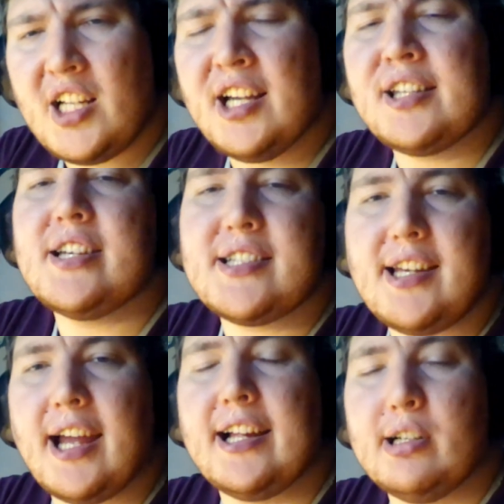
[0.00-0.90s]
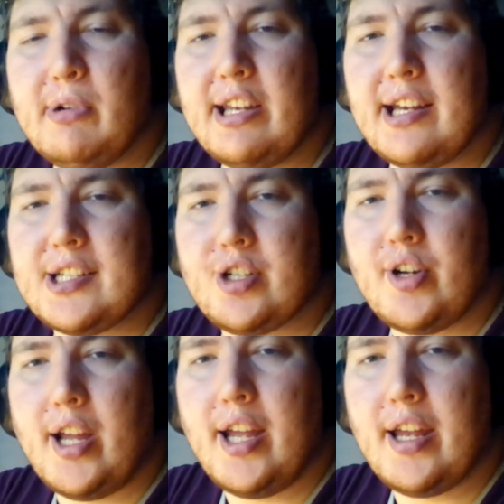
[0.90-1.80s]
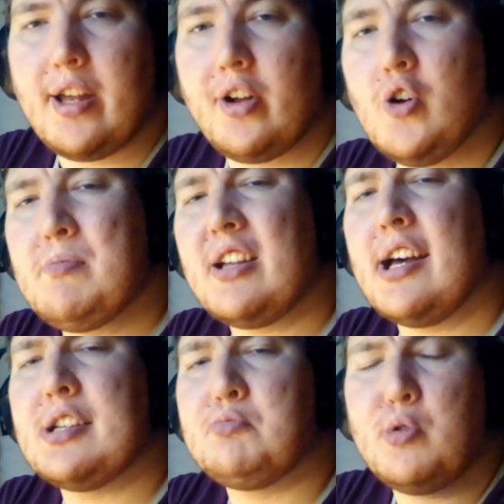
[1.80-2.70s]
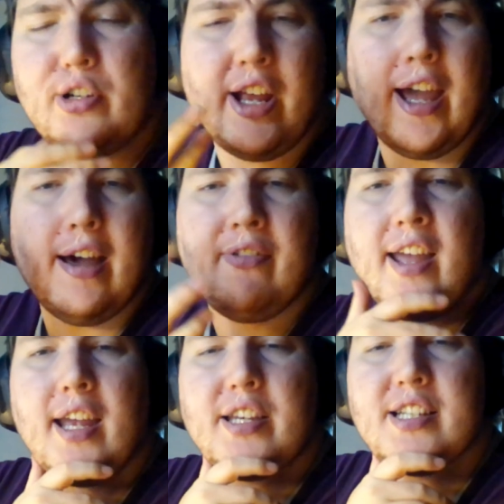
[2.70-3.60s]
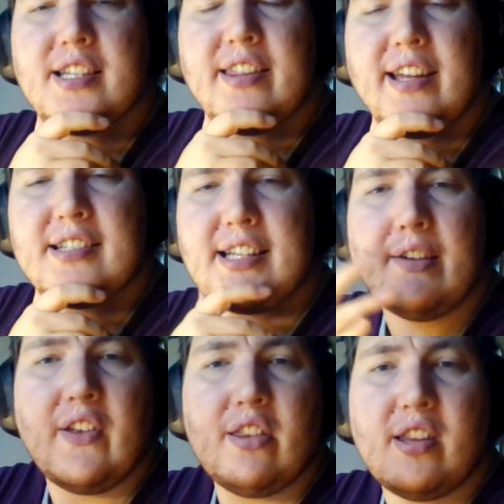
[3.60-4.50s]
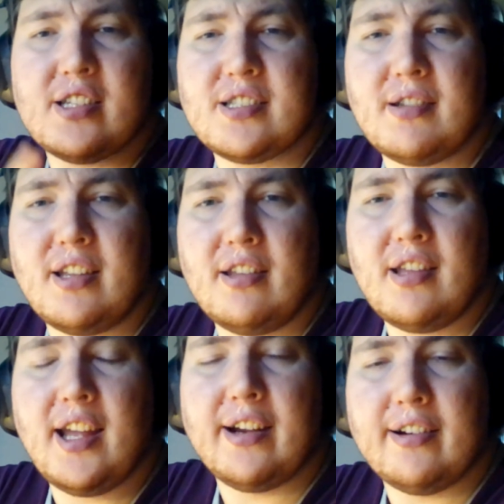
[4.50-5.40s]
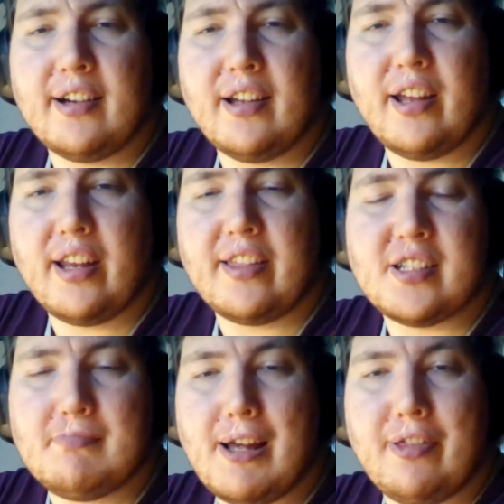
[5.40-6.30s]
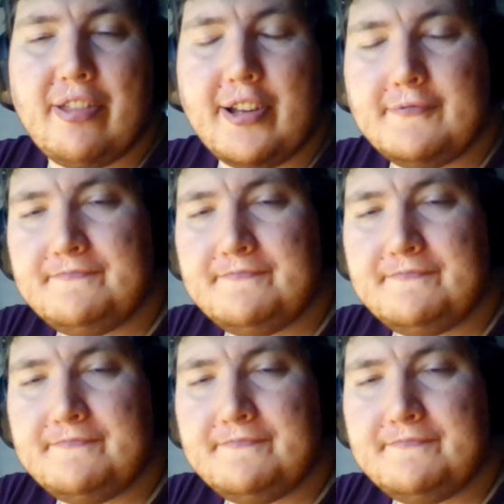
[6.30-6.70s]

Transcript: a decent Halloween yesterday, and I hope you guys would have a decent Thanksgiving this year, in this month.